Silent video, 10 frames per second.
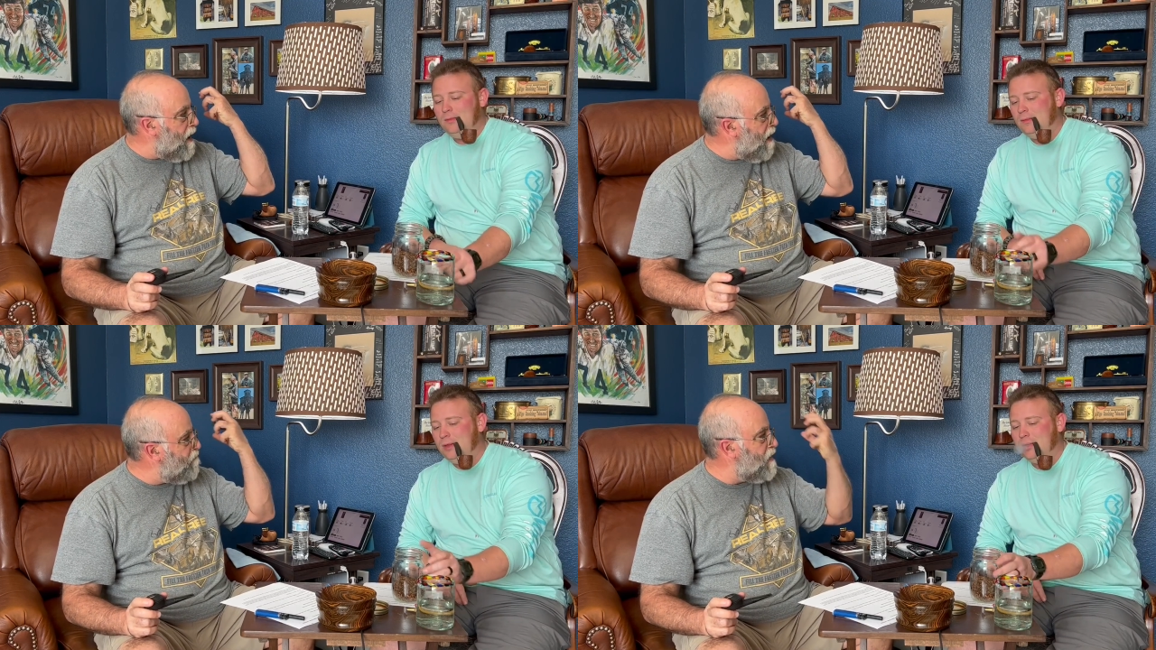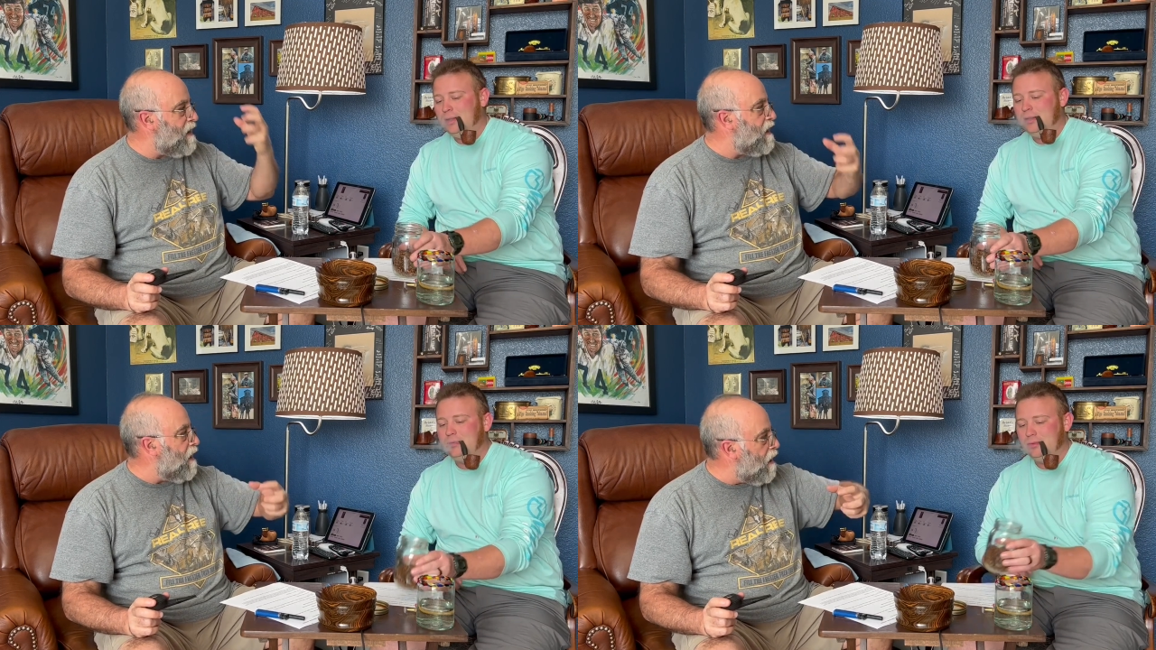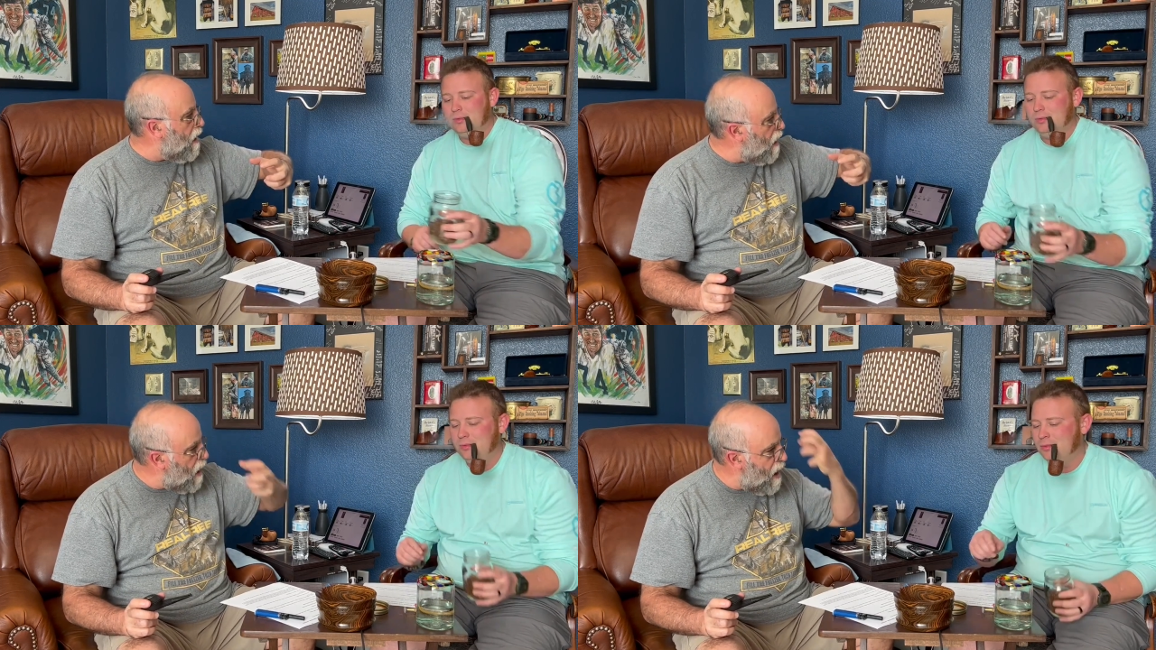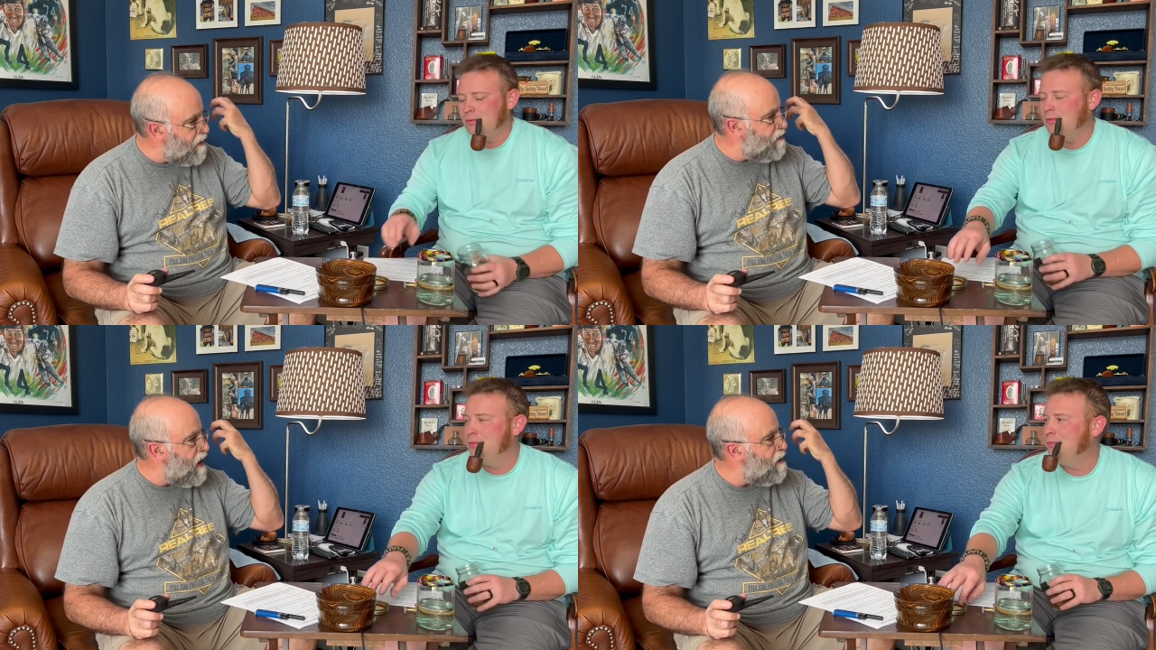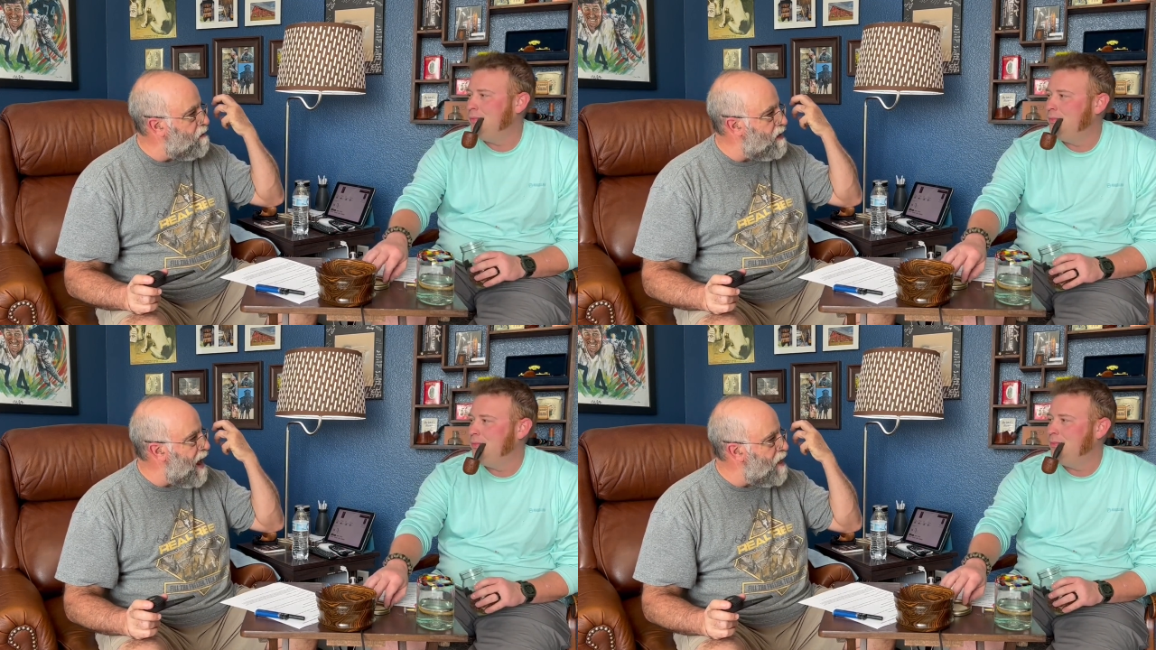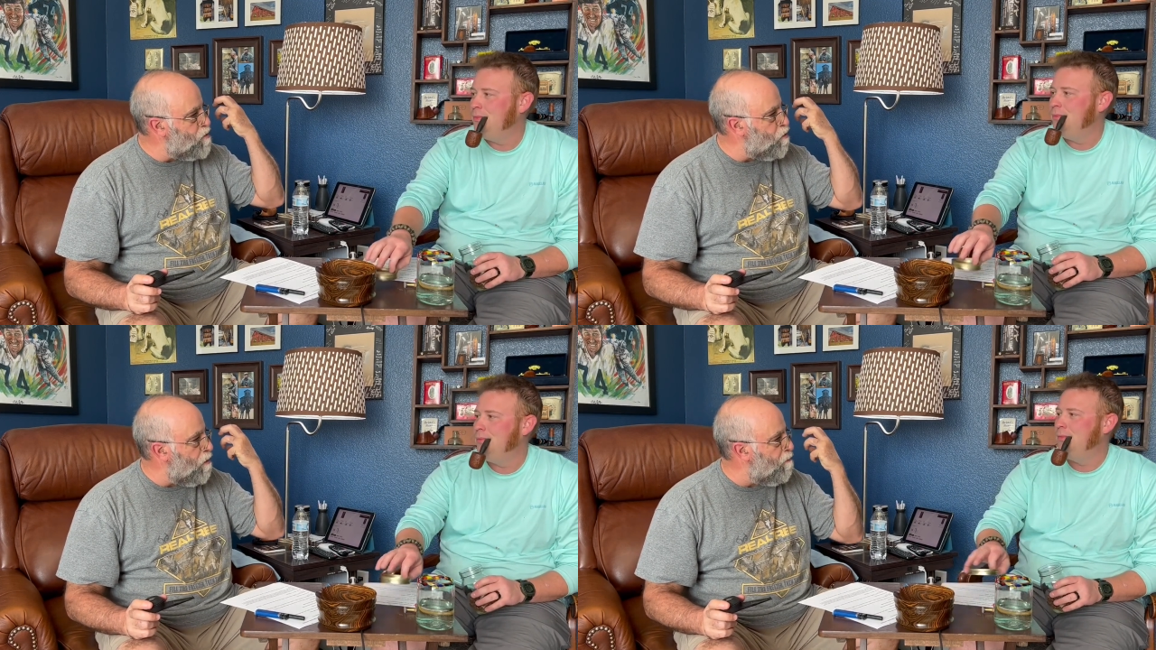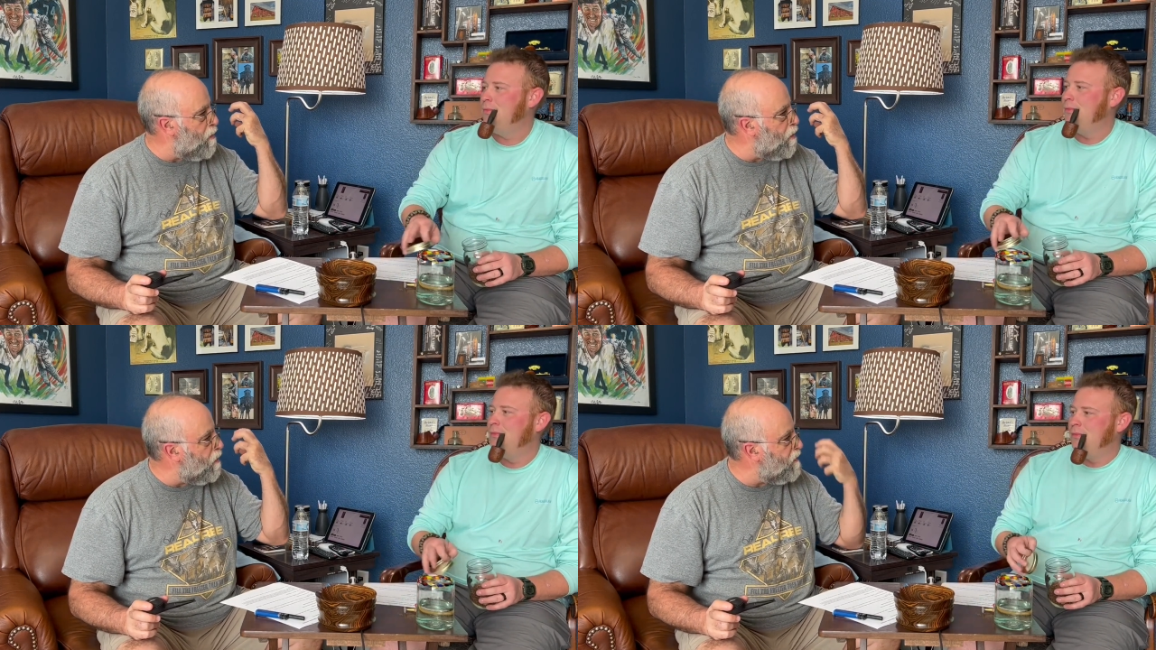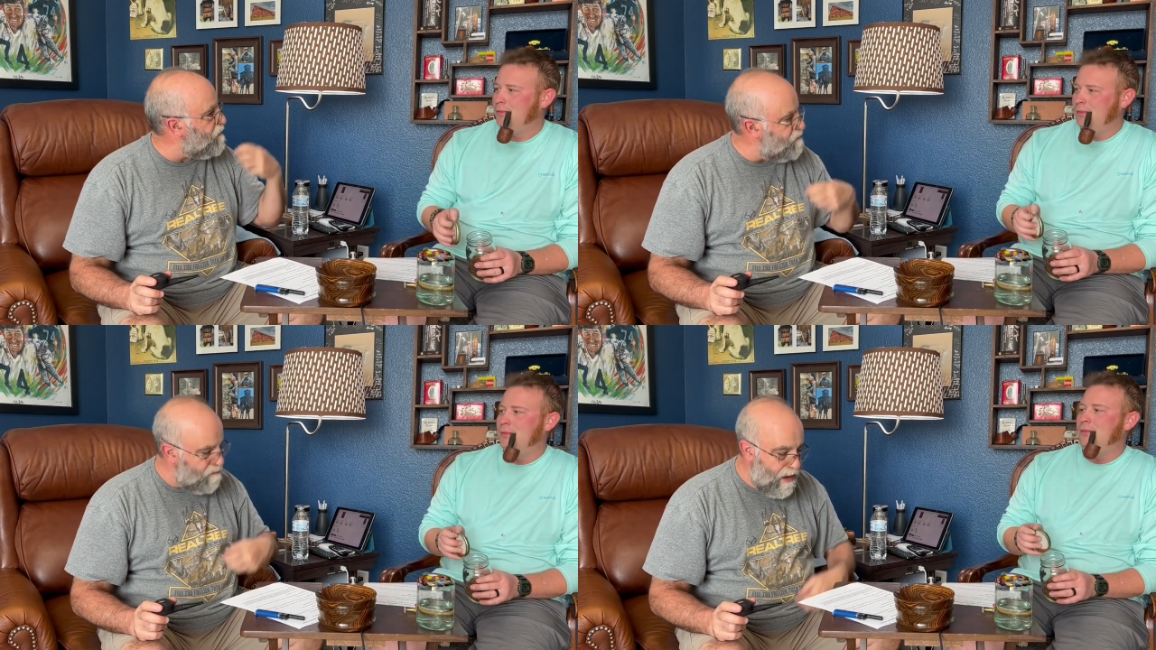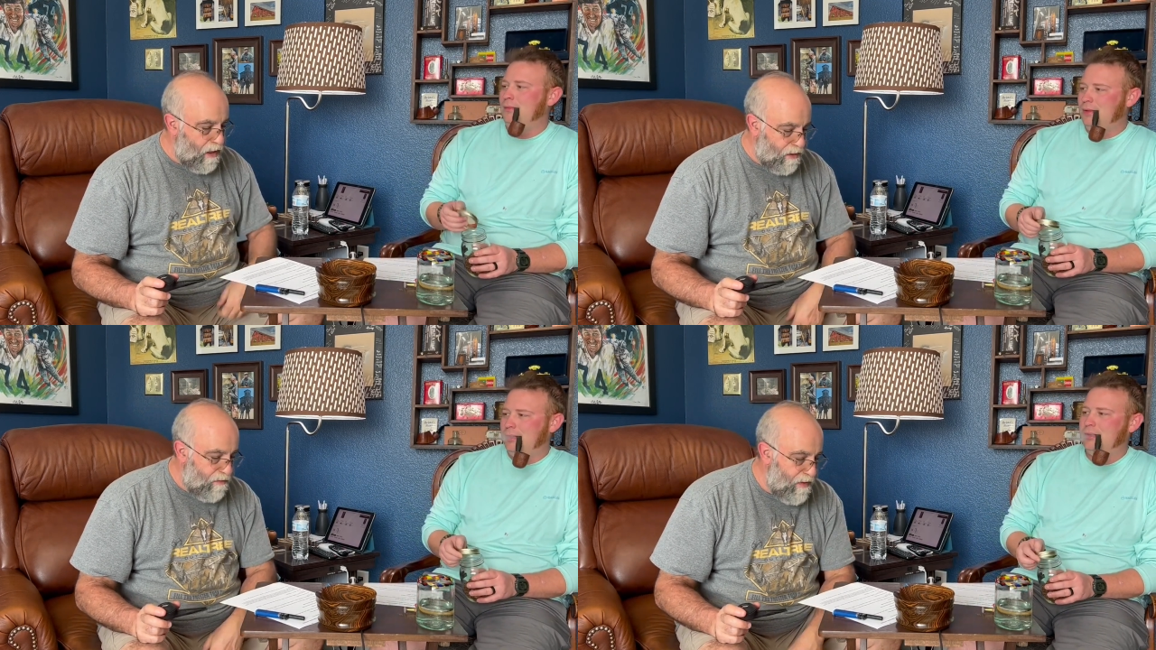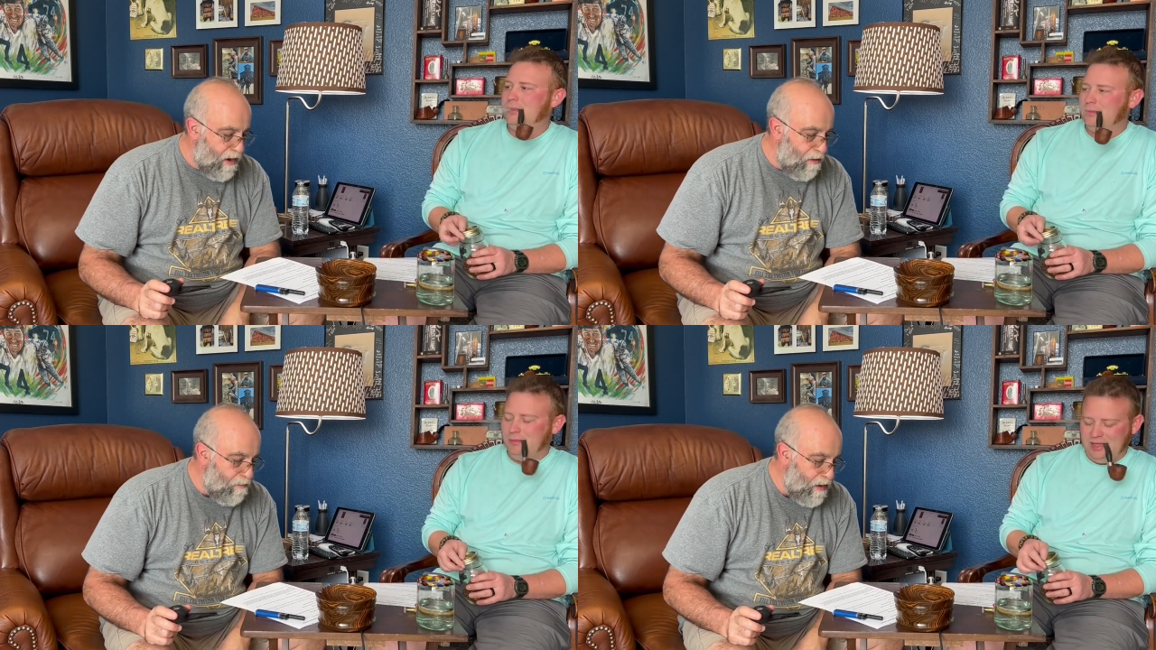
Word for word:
Speaker 1: I'm getting a lot of that natural burley smell in there.